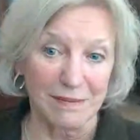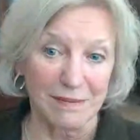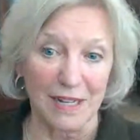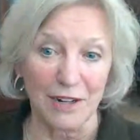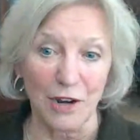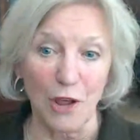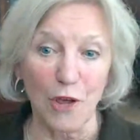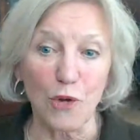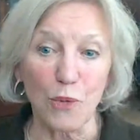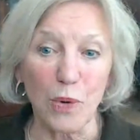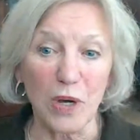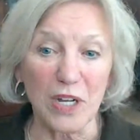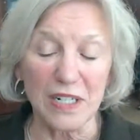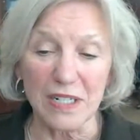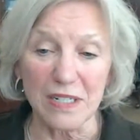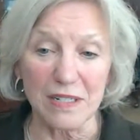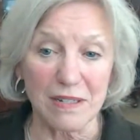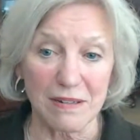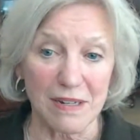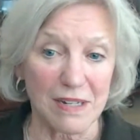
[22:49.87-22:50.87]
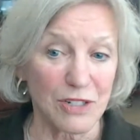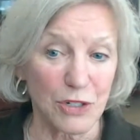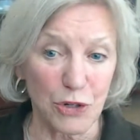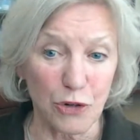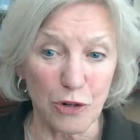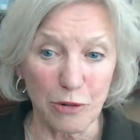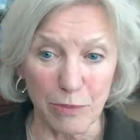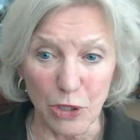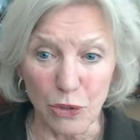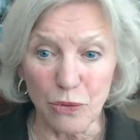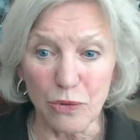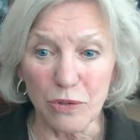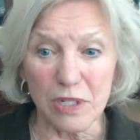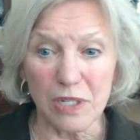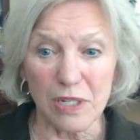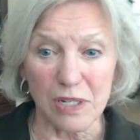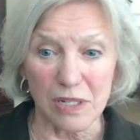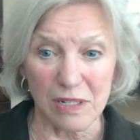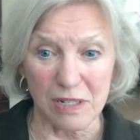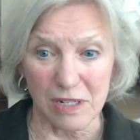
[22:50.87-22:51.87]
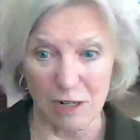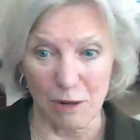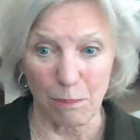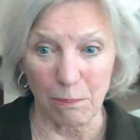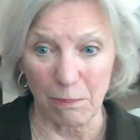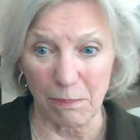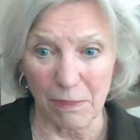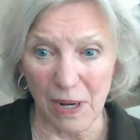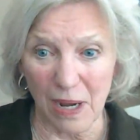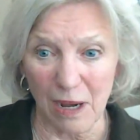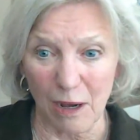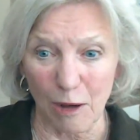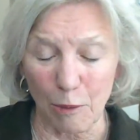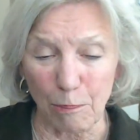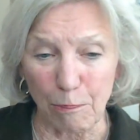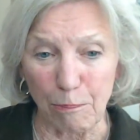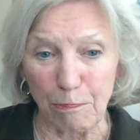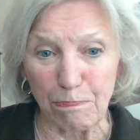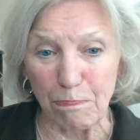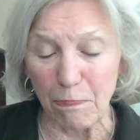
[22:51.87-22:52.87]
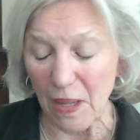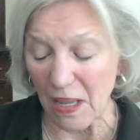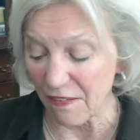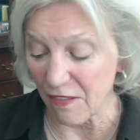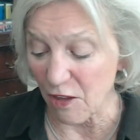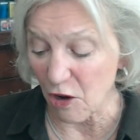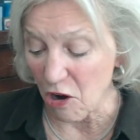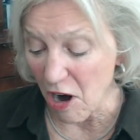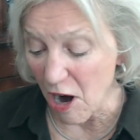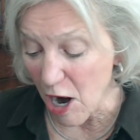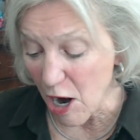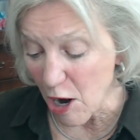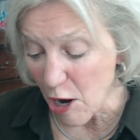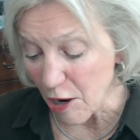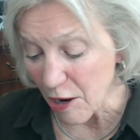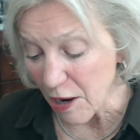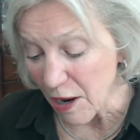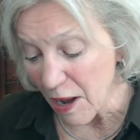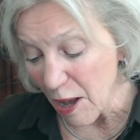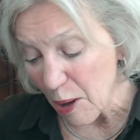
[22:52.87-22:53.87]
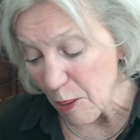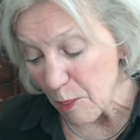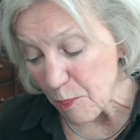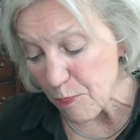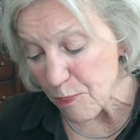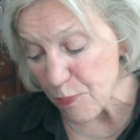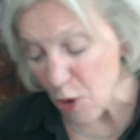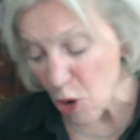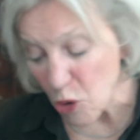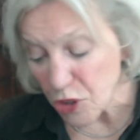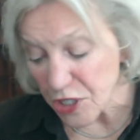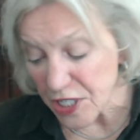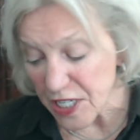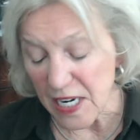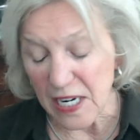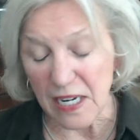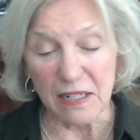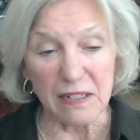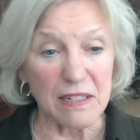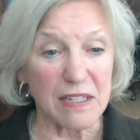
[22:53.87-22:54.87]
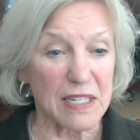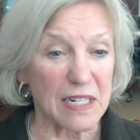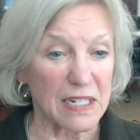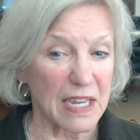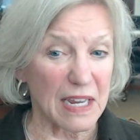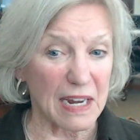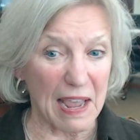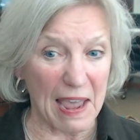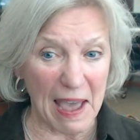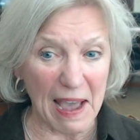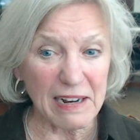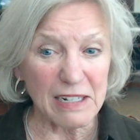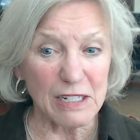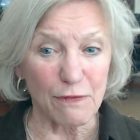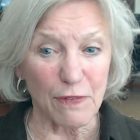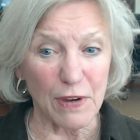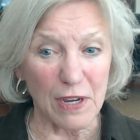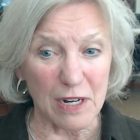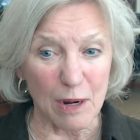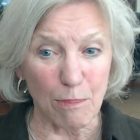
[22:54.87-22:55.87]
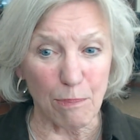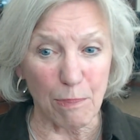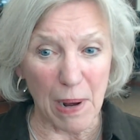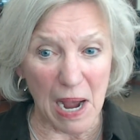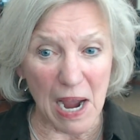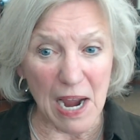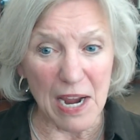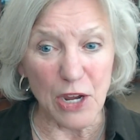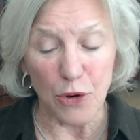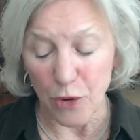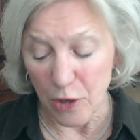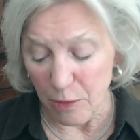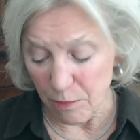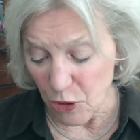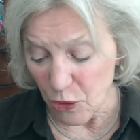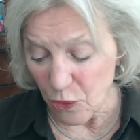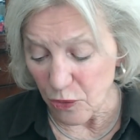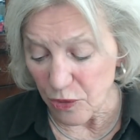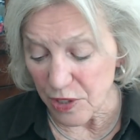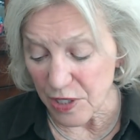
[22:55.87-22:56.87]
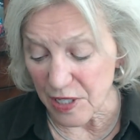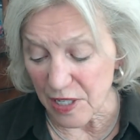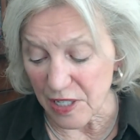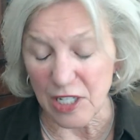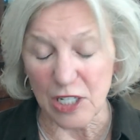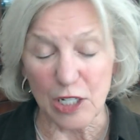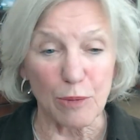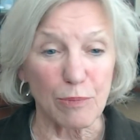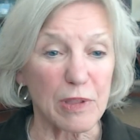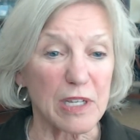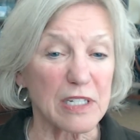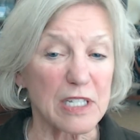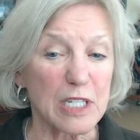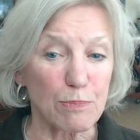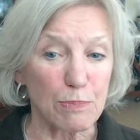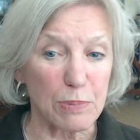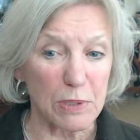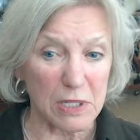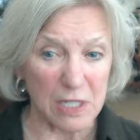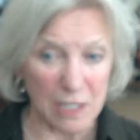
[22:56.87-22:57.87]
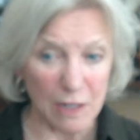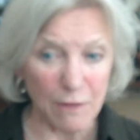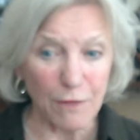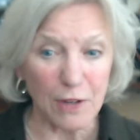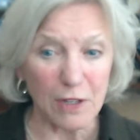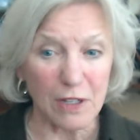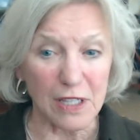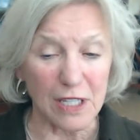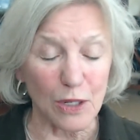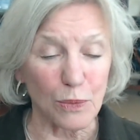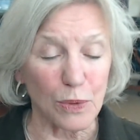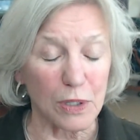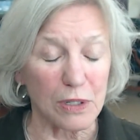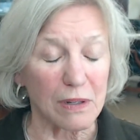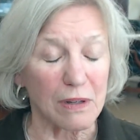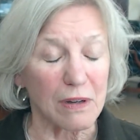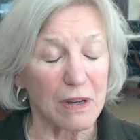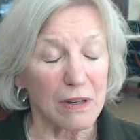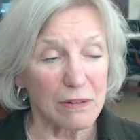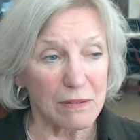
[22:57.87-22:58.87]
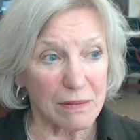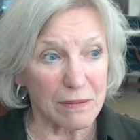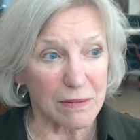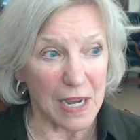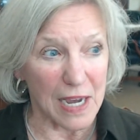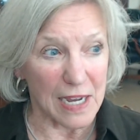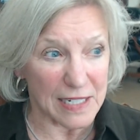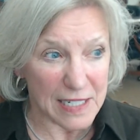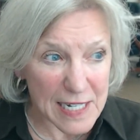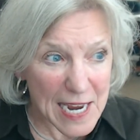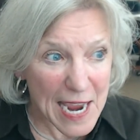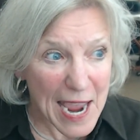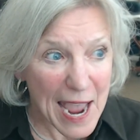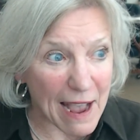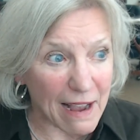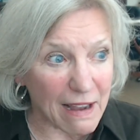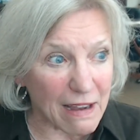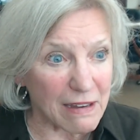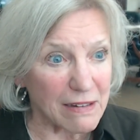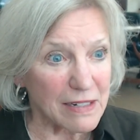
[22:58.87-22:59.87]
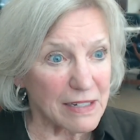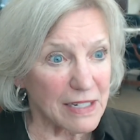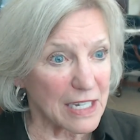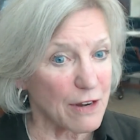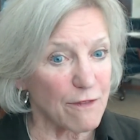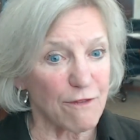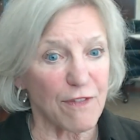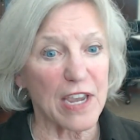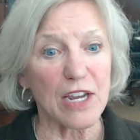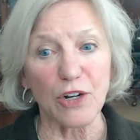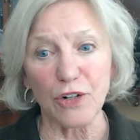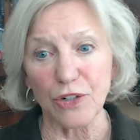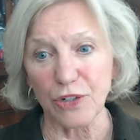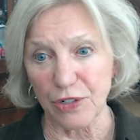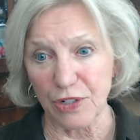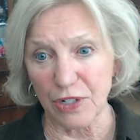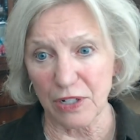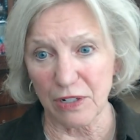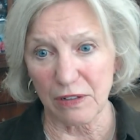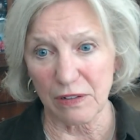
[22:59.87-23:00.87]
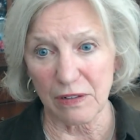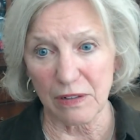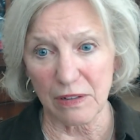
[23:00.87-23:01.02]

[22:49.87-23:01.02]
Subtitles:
Another one is your immune system. There are proteins that get activated by your immune system that specifically will attack invaders,